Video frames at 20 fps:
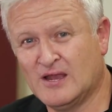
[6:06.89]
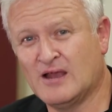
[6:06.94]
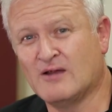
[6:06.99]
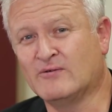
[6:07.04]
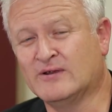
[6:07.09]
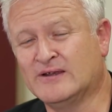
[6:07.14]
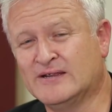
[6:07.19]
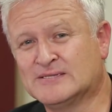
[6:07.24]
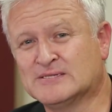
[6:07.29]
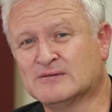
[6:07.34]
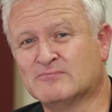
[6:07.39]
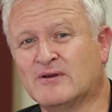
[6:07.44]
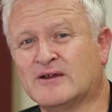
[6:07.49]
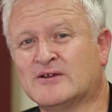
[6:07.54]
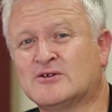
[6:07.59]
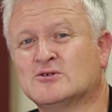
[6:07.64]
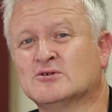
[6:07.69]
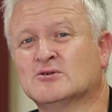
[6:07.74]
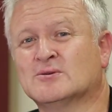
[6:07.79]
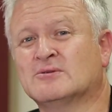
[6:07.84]
We need to
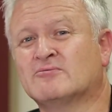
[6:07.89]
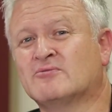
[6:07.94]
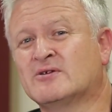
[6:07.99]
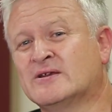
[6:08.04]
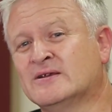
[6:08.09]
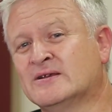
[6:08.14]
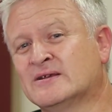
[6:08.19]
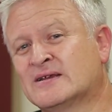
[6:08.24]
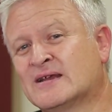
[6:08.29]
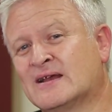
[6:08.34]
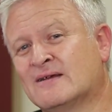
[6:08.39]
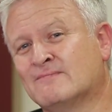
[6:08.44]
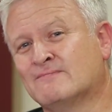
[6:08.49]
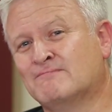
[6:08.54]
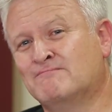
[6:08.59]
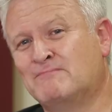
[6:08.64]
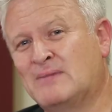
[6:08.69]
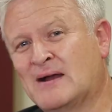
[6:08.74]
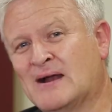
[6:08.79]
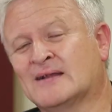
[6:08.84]
make sure that we can get
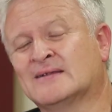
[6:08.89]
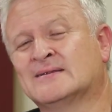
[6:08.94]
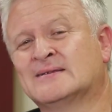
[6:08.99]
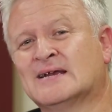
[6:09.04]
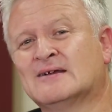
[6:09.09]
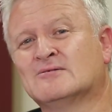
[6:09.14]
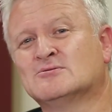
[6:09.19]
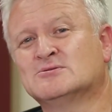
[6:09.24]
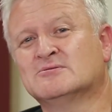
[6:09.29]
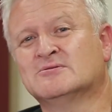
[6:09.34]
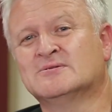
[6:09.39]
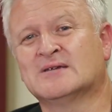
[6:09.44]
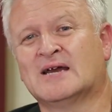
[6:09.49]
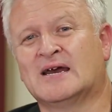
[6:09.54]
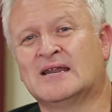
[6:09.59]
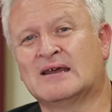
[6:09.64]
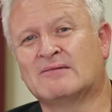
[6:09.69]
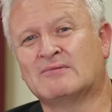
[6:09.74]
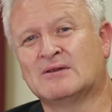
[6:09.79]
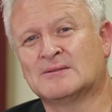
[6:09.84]
back down to a
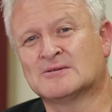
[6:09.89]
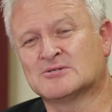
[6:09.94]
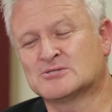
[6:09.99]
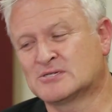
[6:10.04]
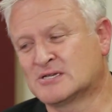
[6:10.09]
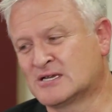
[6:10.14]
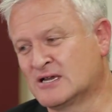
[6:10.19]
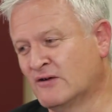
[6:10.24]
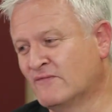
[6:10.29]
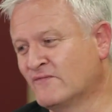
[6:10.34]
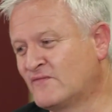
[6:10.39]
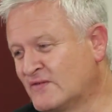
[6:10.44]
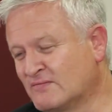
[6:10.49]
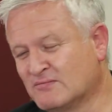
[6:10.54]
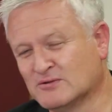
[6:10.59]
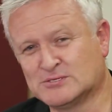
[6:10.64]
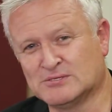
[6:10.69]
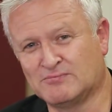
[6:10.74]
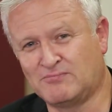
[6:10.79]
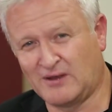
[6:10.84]
dynamic that's
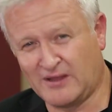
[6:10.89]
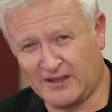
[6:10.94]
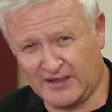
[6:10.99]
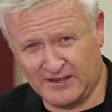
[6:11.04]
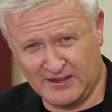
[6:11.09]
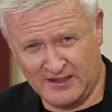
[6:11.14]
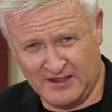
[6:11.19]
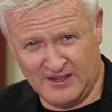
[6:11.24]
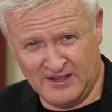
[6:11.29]
comfortable to play